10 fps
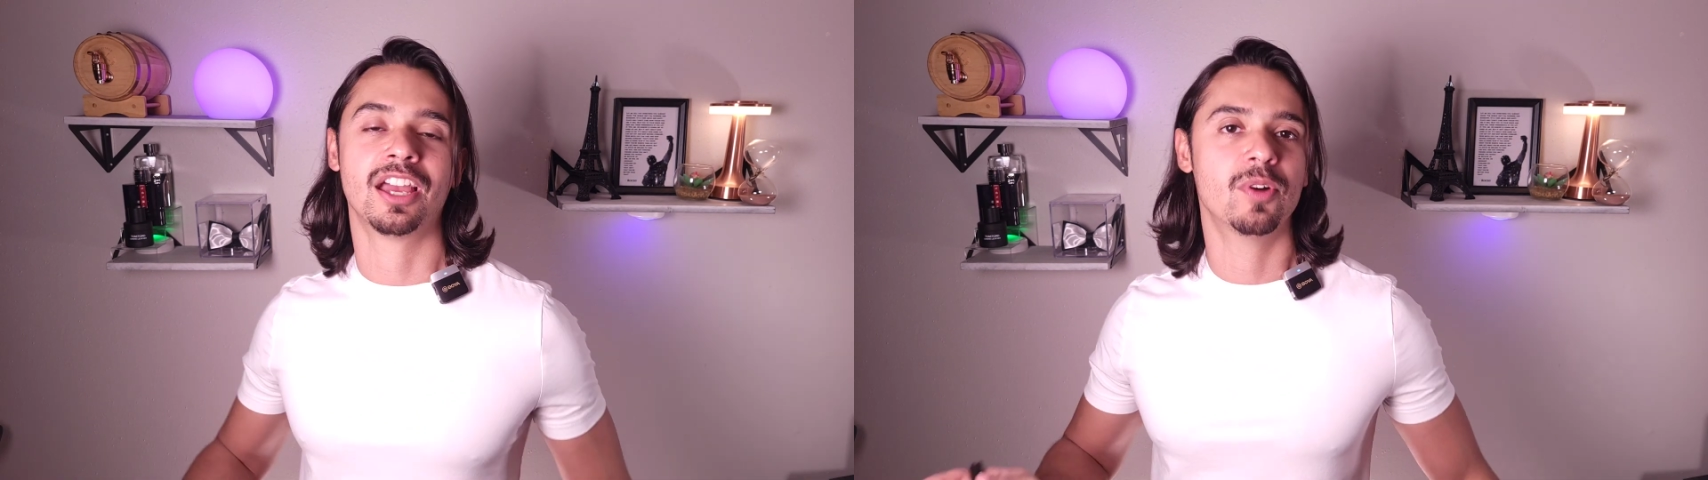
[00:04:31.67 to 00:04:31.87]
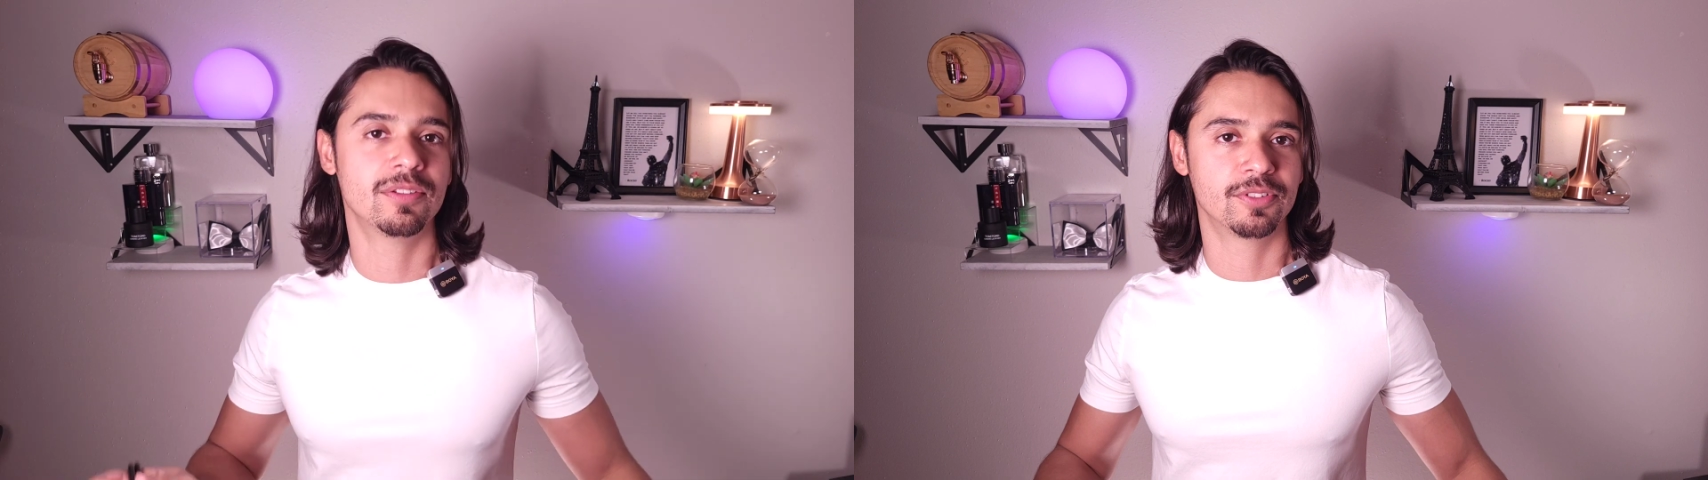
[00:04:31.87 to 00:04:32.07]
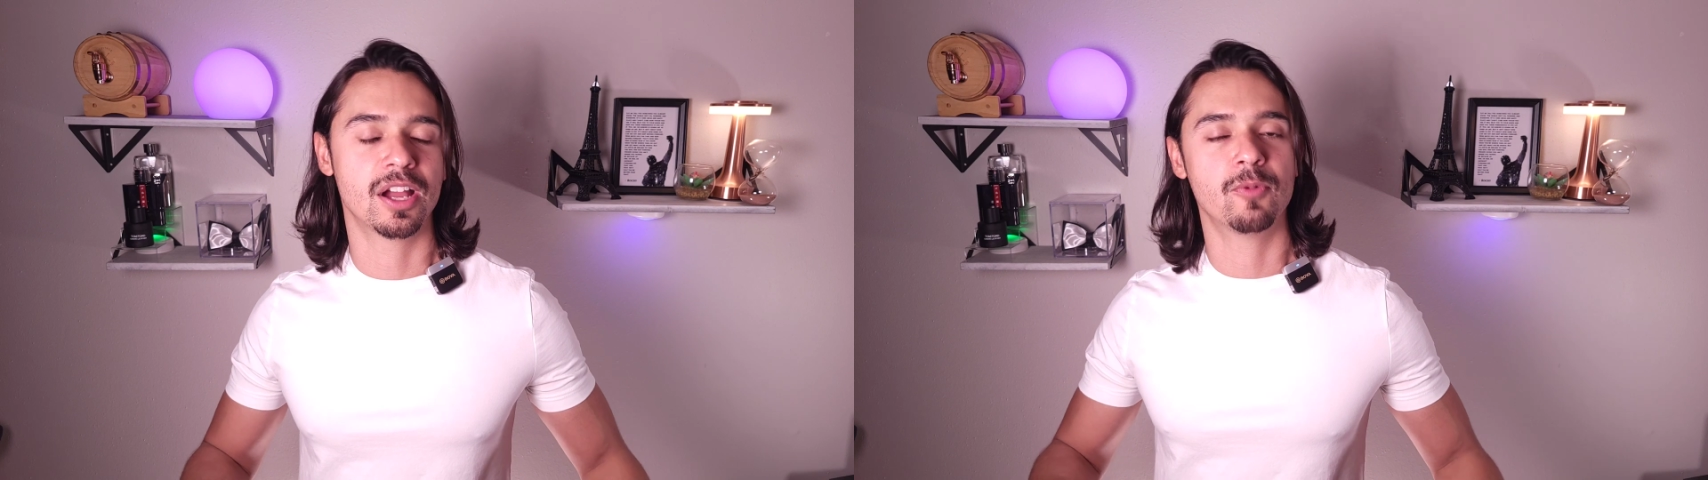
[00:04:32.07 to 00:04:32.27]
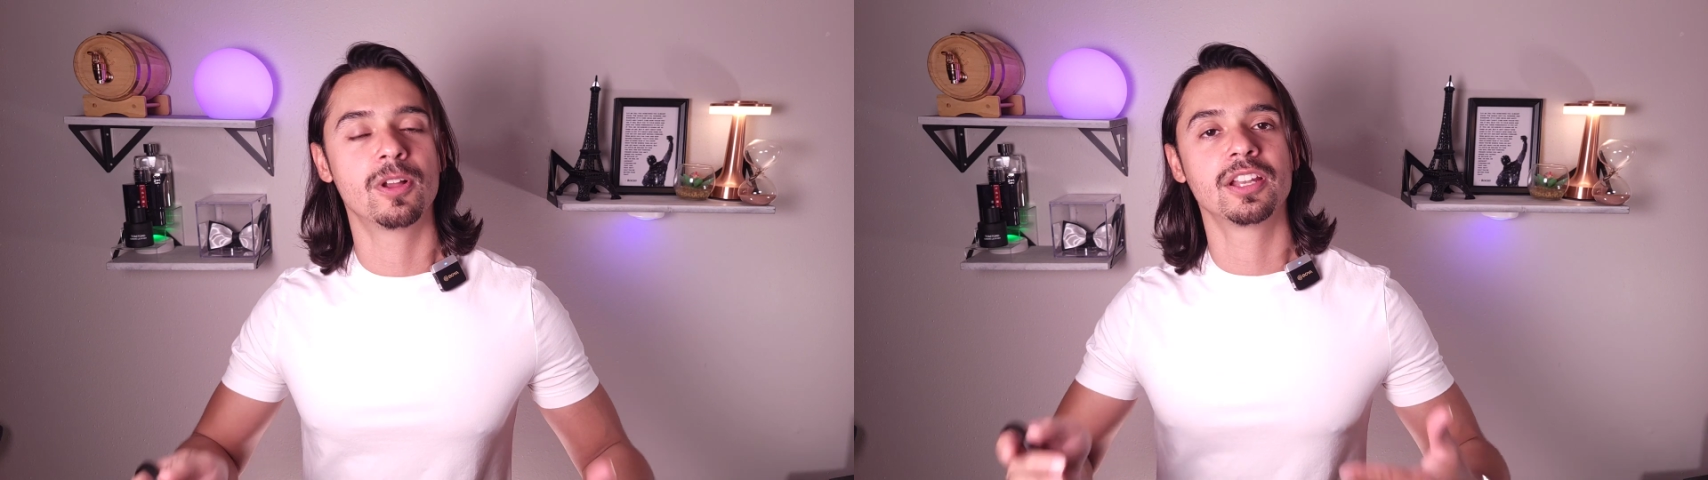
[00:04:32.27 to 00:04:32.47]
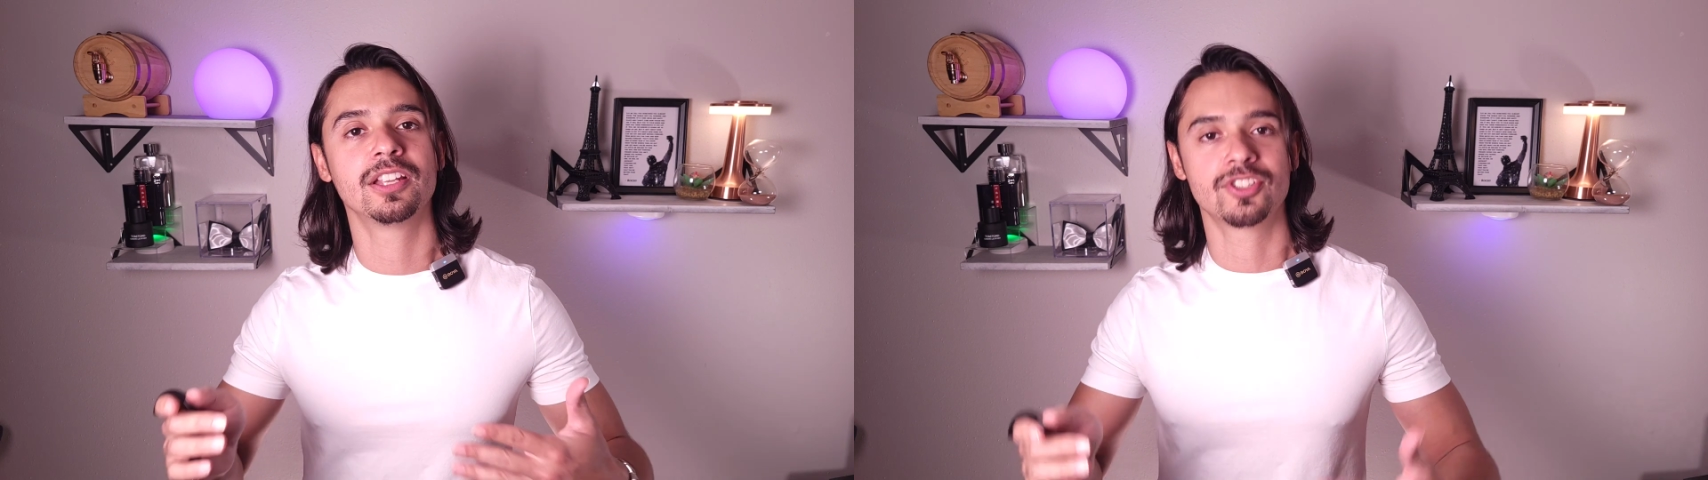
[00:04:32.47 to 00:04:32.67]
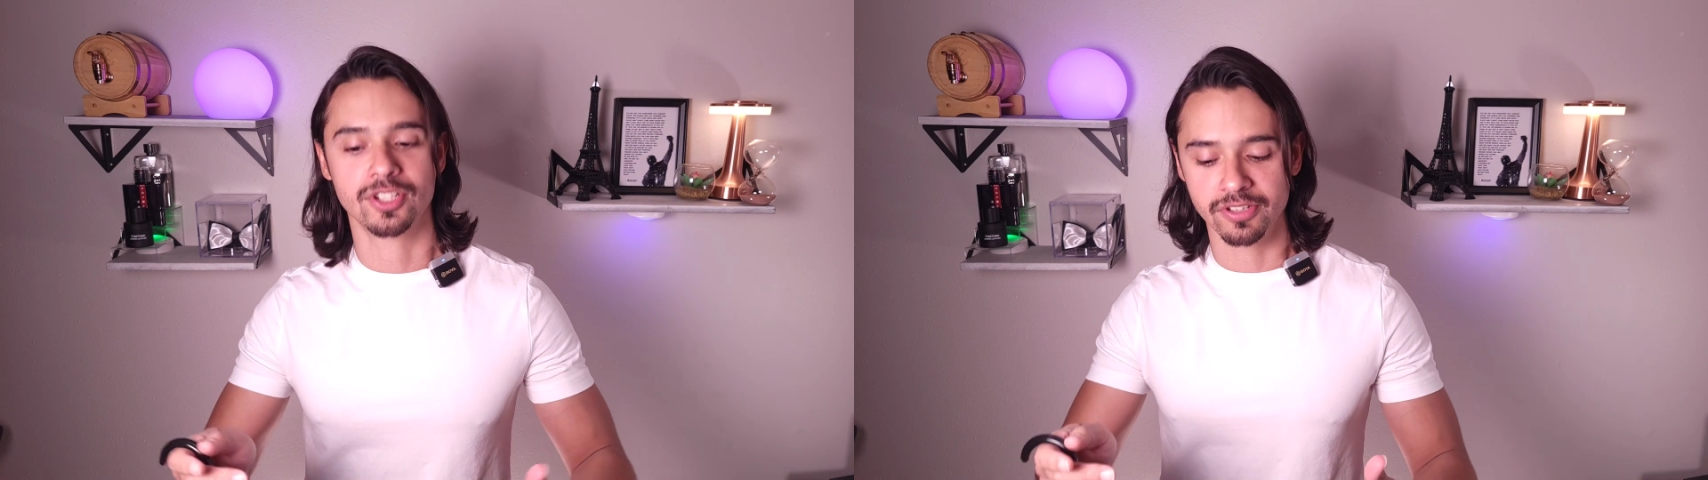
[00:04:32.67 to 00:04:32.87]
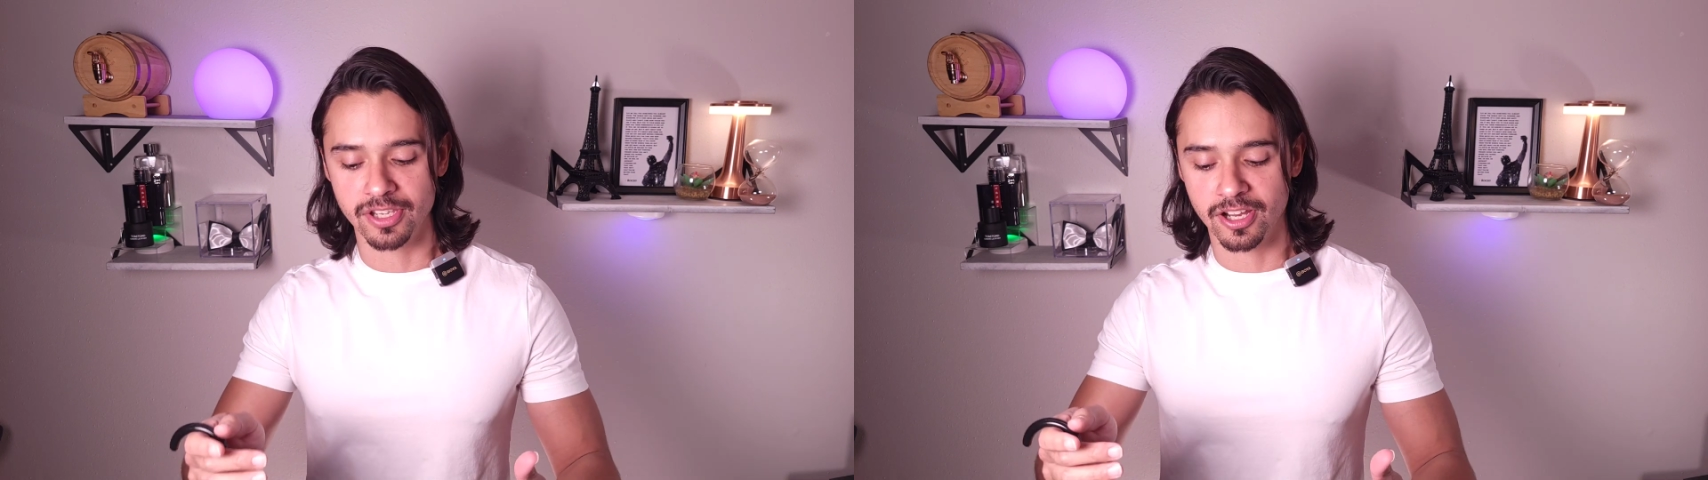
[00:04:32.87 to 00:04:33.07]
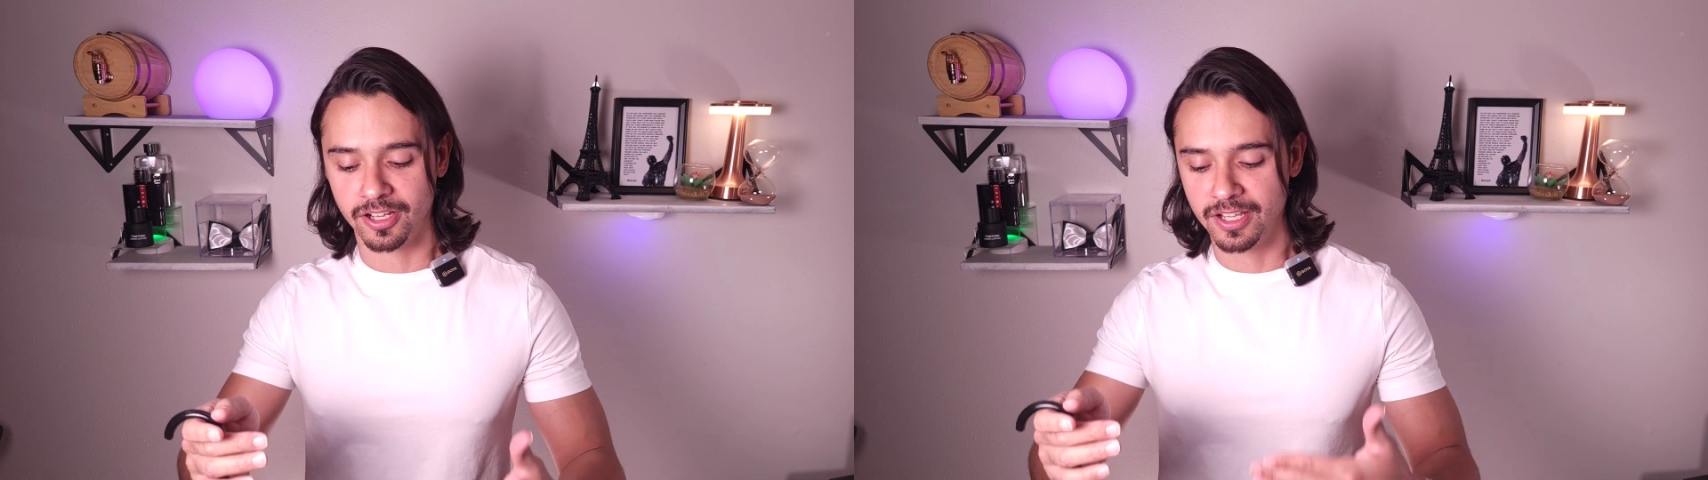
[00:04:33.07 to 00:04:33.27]
However, I wanted to show
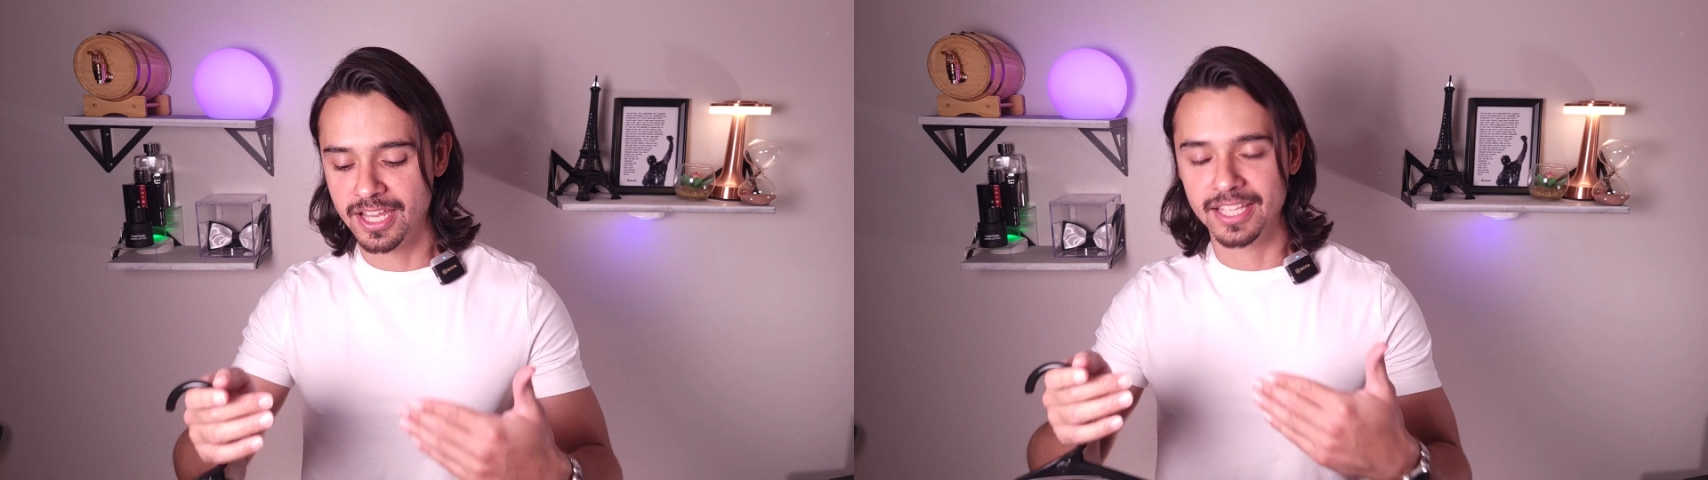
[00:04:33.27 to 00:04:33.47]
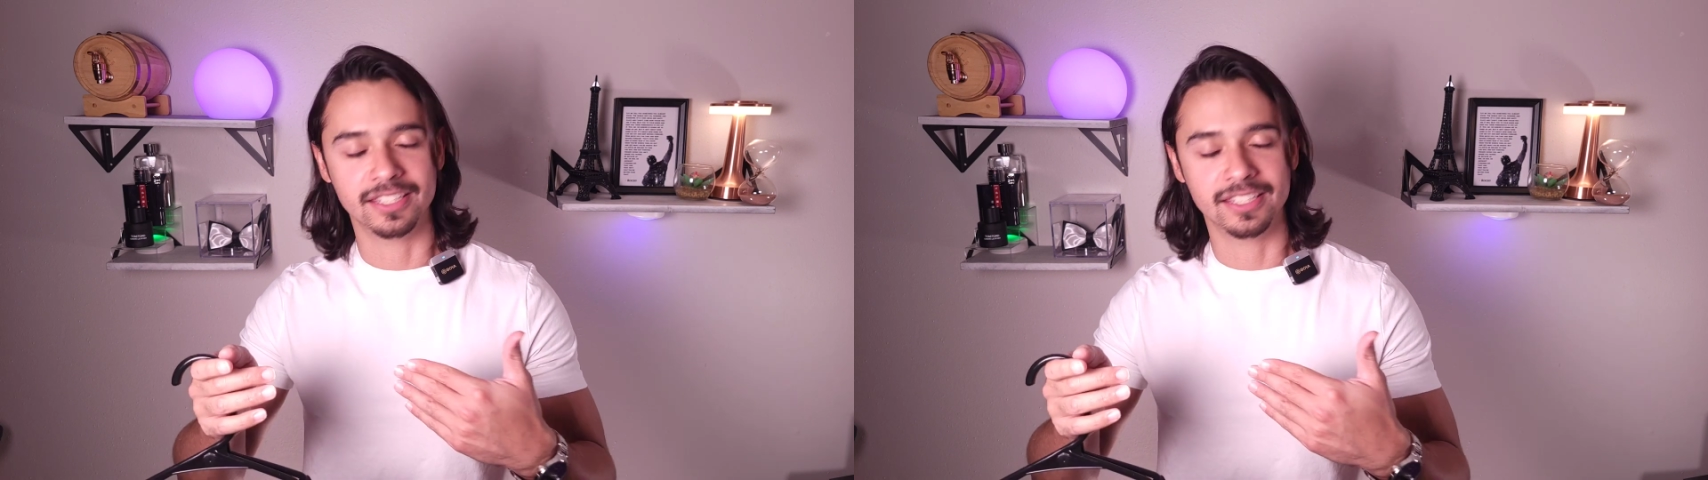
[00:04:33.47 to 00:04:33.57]
y'all